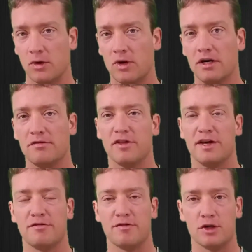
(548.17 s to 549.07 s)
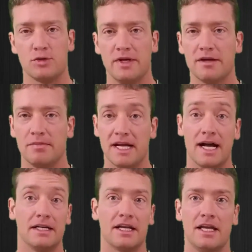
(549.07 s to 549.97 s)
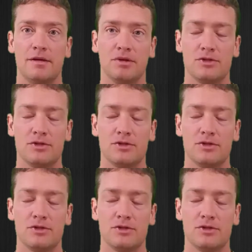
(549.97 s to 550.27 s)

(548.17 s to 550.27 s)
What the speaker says: lower for that first week and beyond to keep